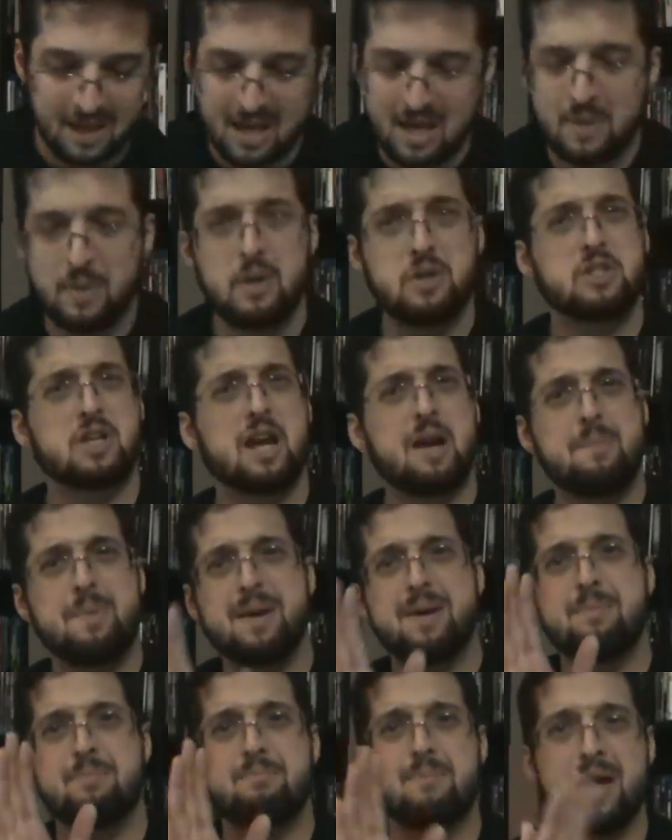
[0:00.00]
There's going to
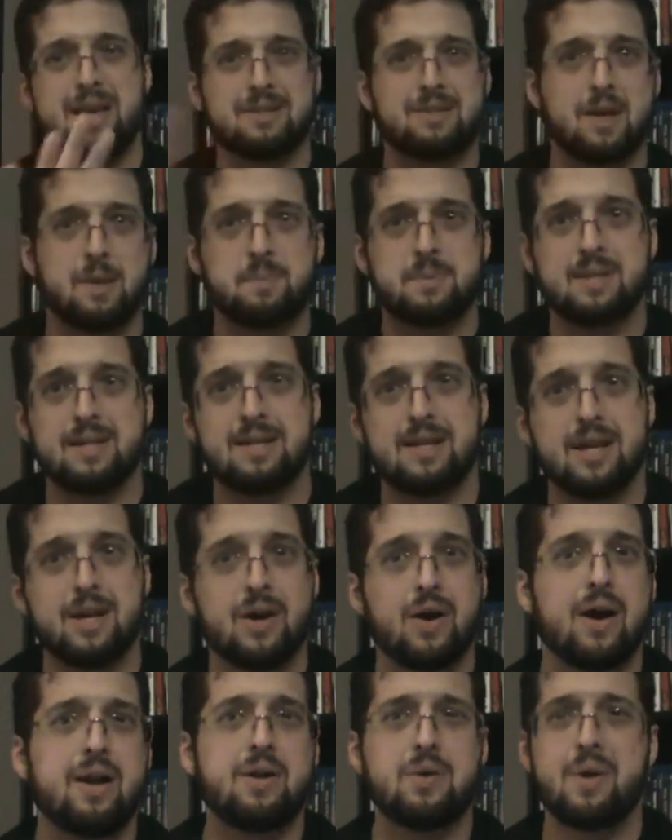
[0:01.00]
be mess-ups in
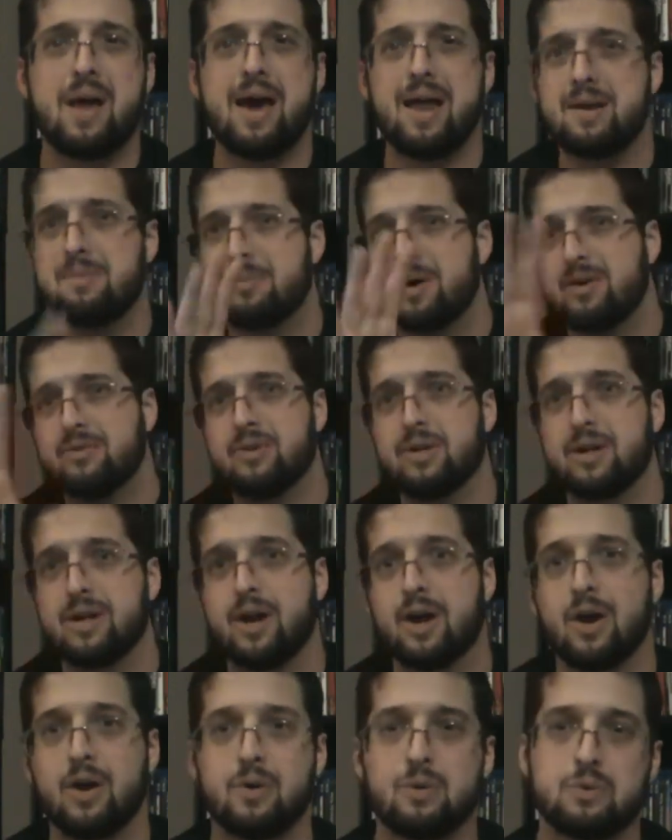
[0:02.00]
here. I don't edit my
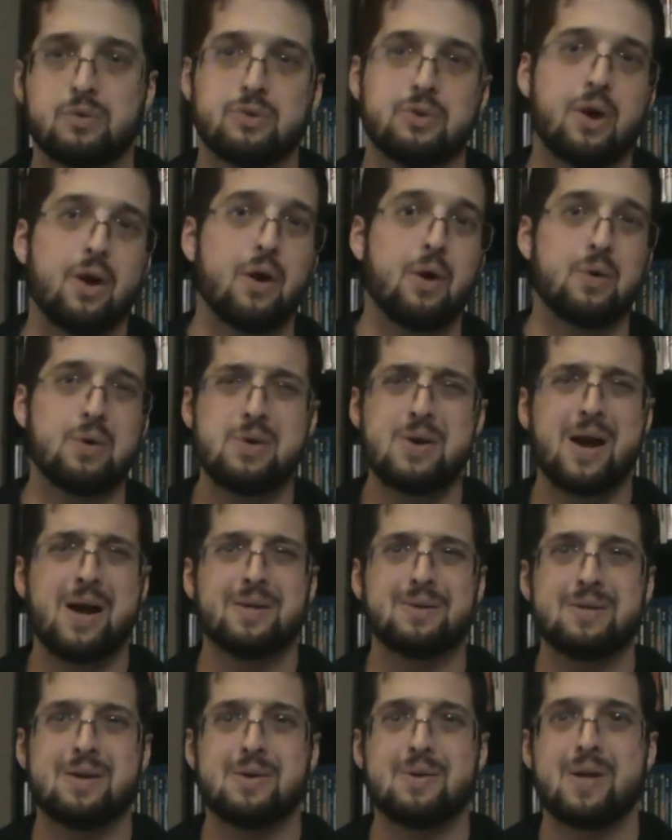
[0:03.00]
videos, so you
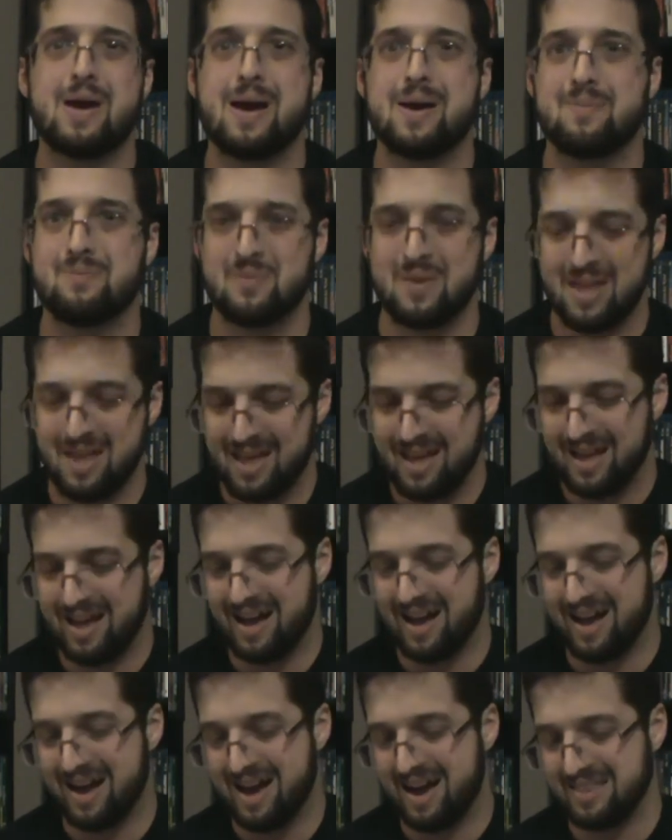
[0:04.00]
guys know that.
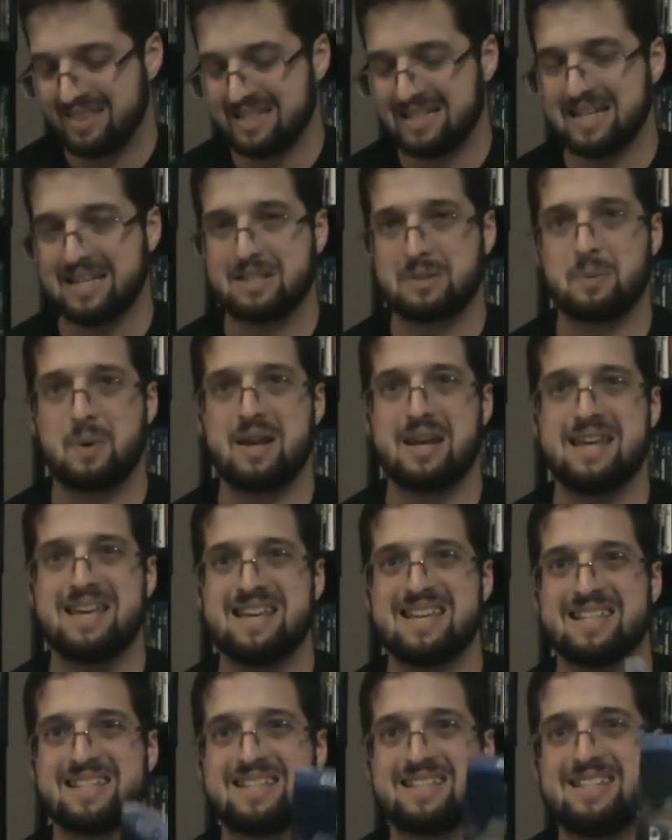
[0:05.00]
The next one
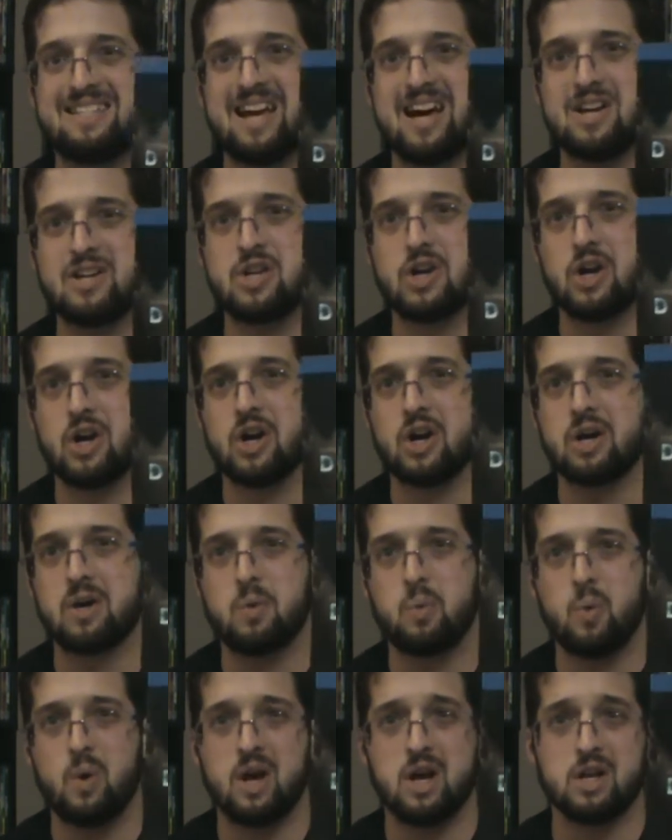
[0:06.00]
is
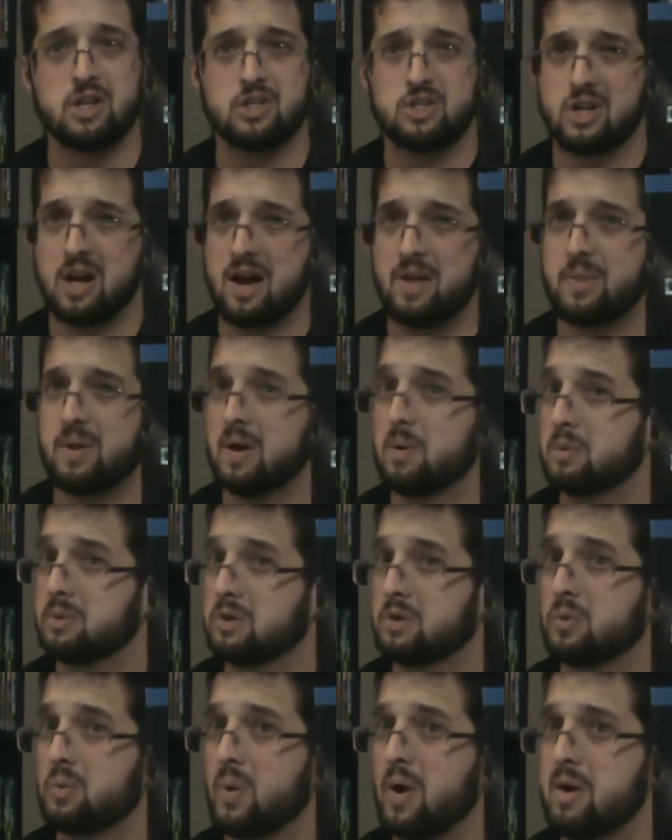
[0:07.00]
Dunkirk, which I thought was
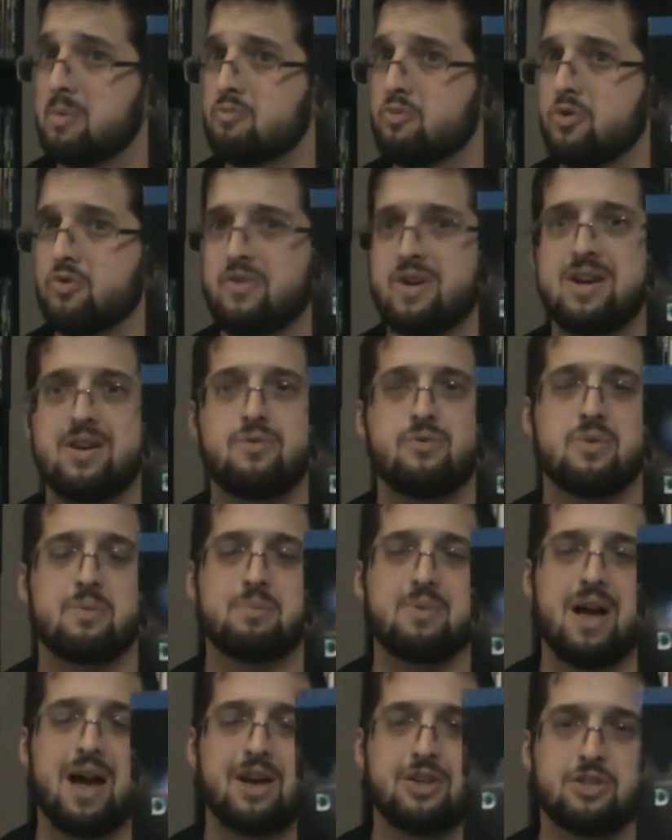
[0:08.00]
a great movie from
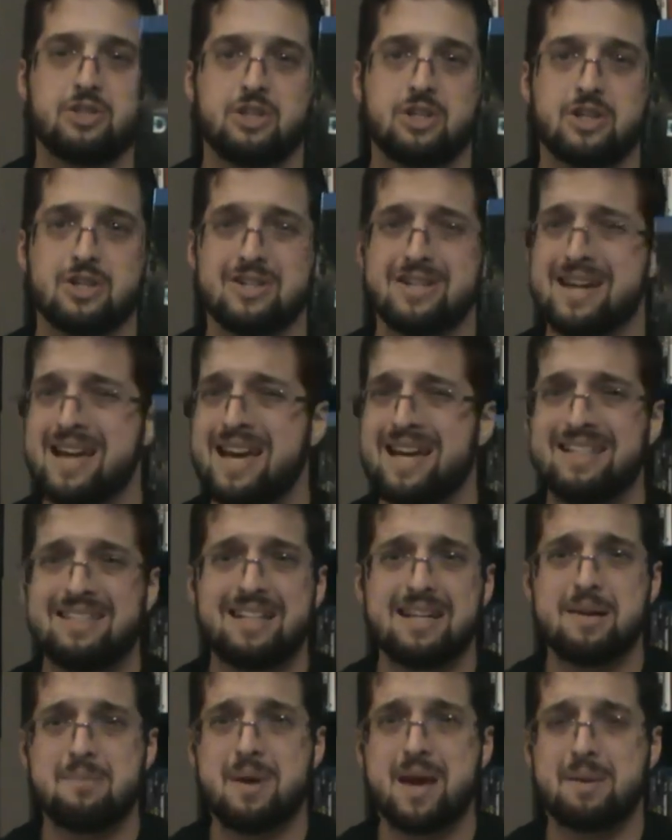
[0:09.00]
last year.
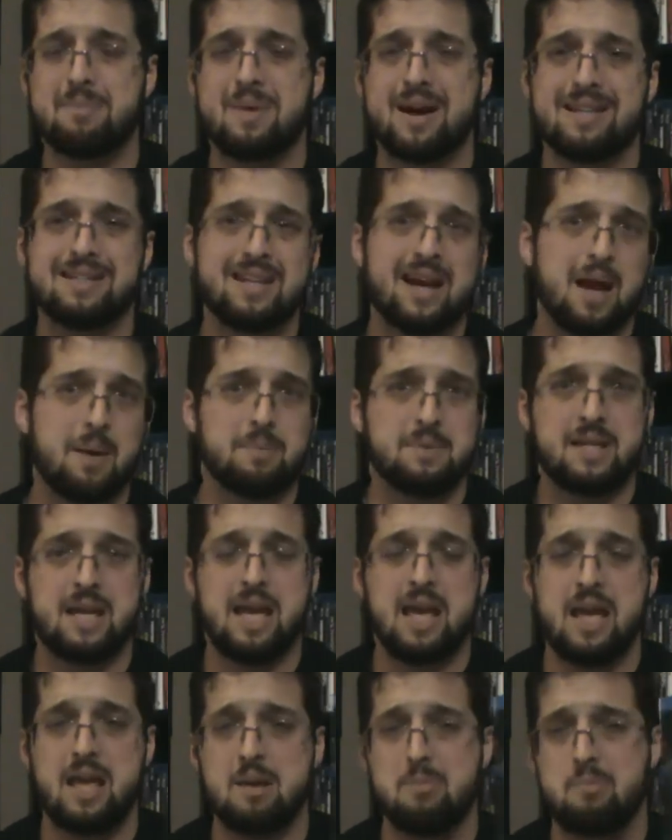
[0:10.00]
Didn't make my top
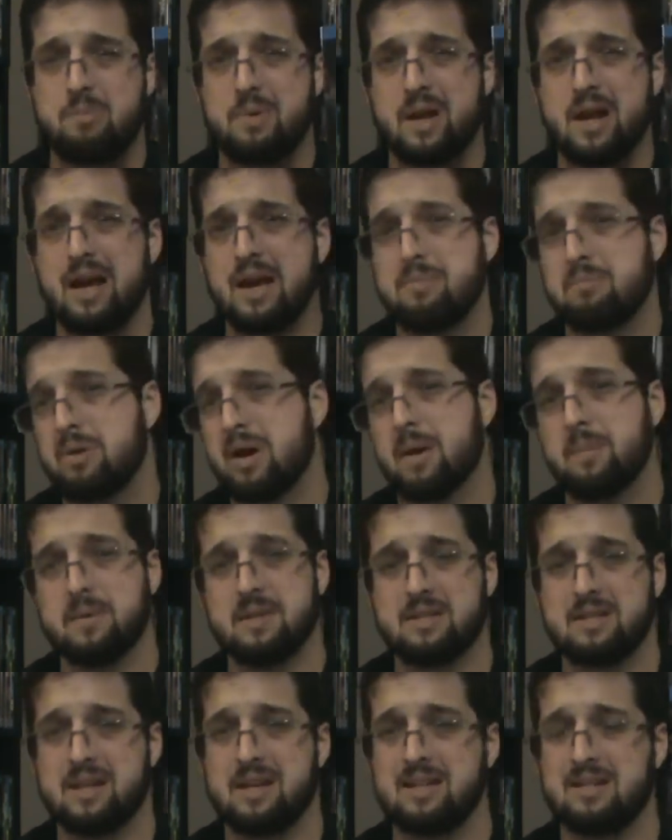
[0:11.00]
10, but I'd probably
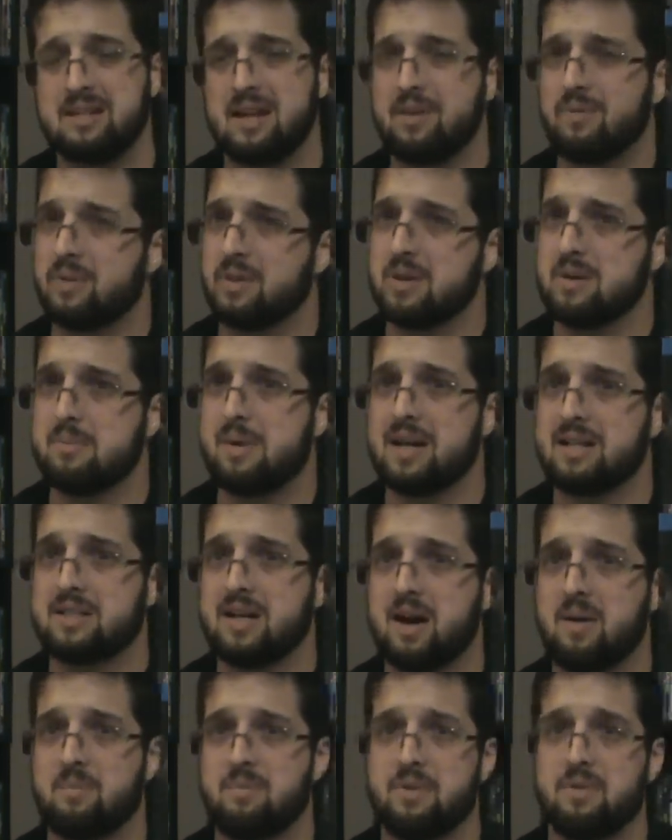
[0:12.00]
say definitely in my
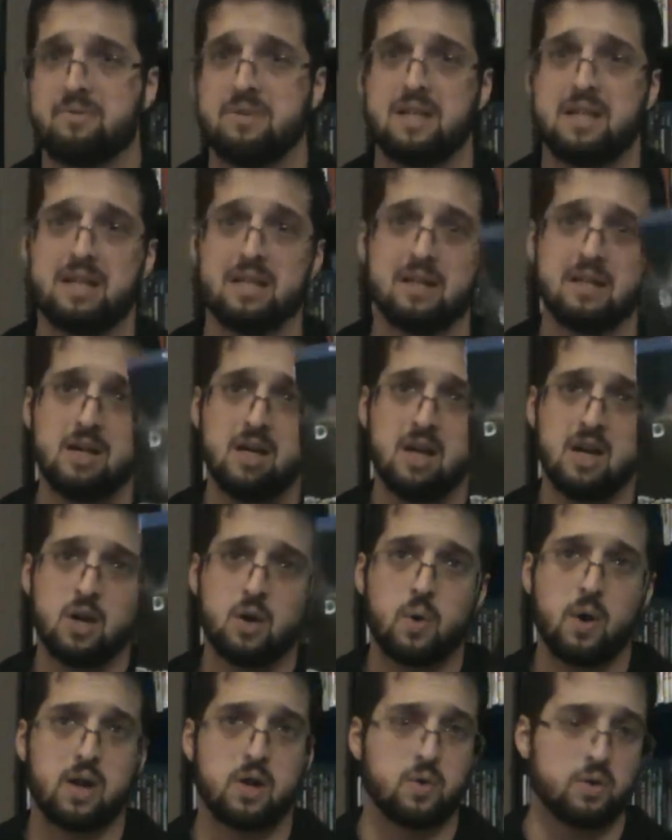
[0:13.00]
top 15.
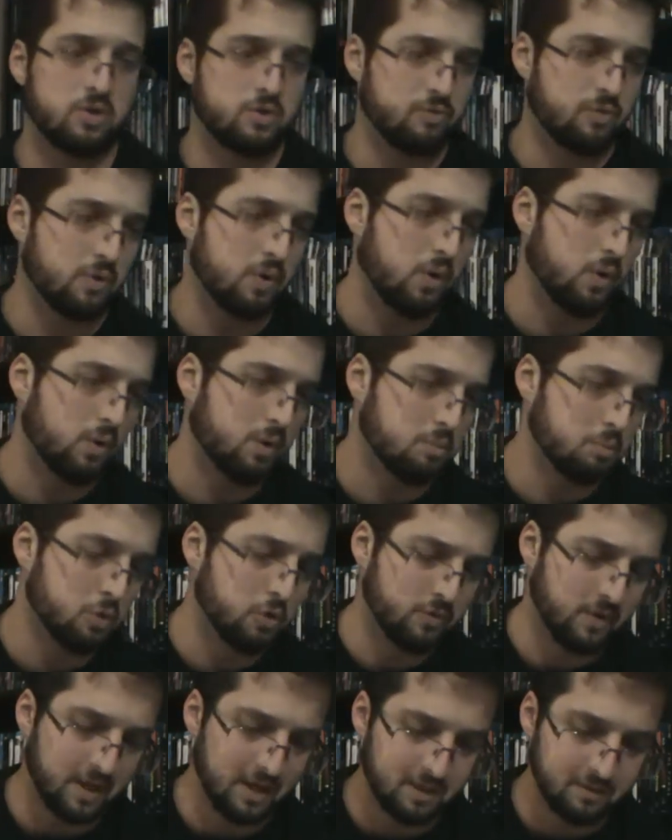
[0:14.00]
Great Christopher Nolan
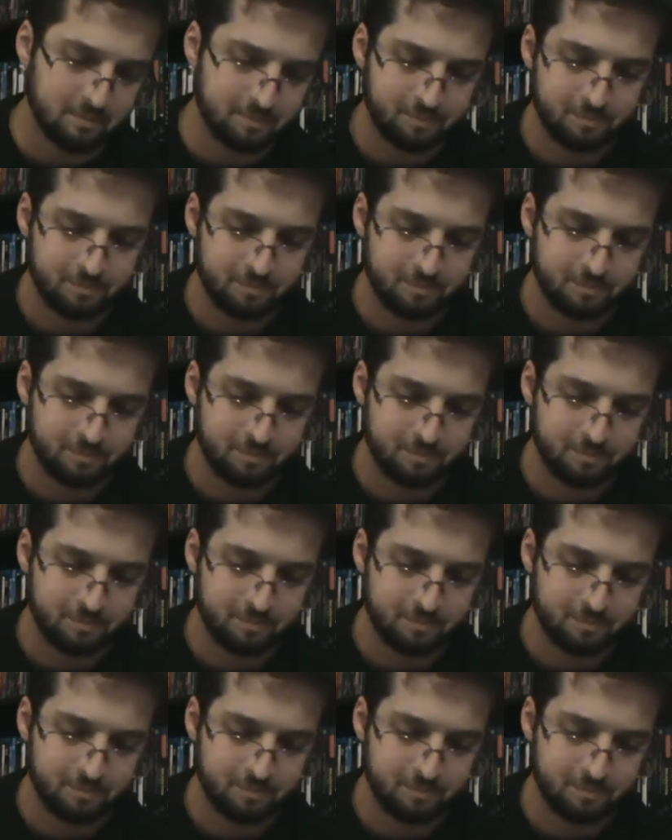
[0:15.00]
movie.